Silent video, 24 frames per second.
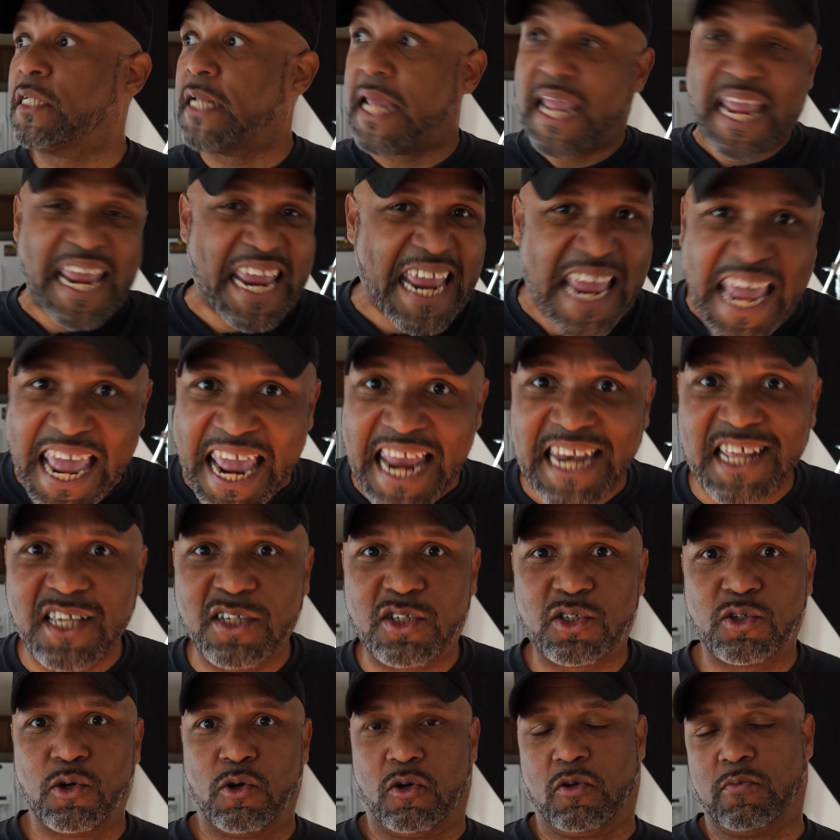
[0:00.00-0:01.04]
in any
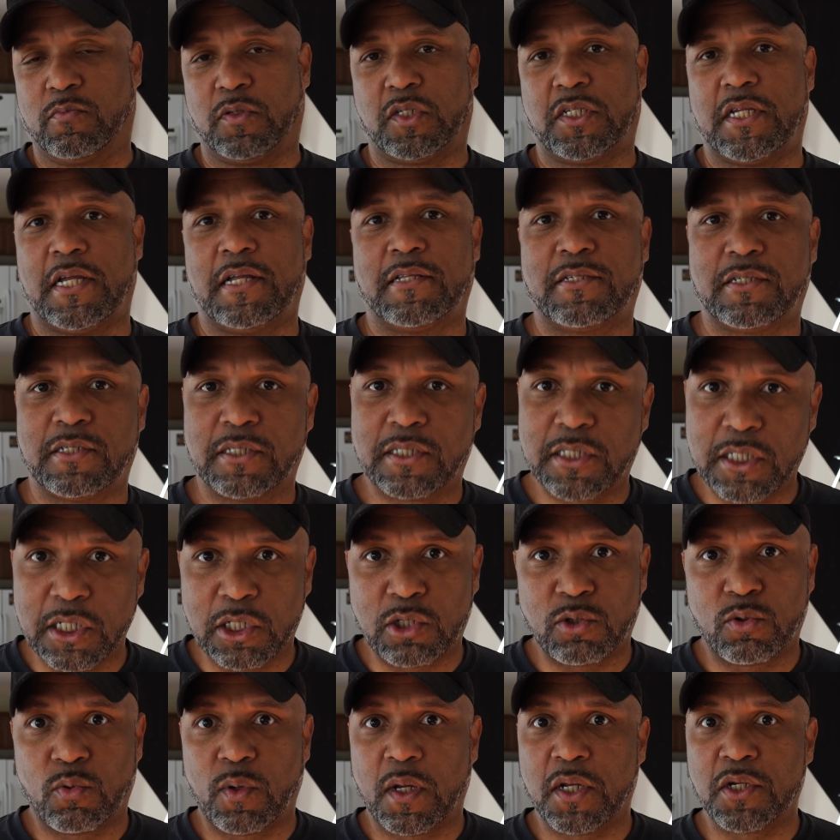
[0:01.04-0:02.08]
circumstance and
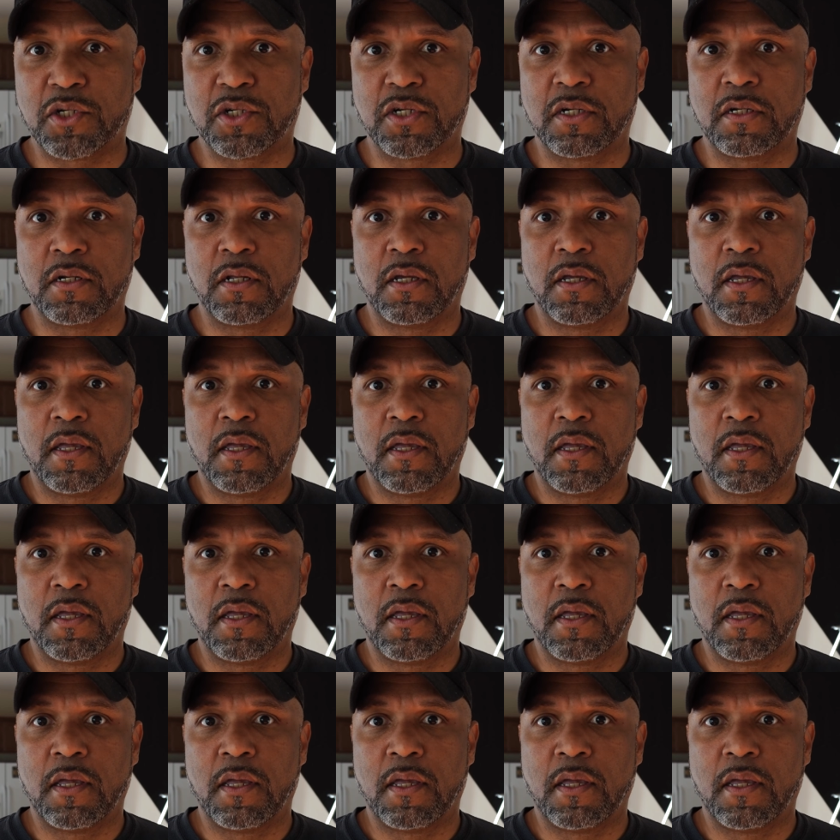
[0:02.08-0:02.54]
situation.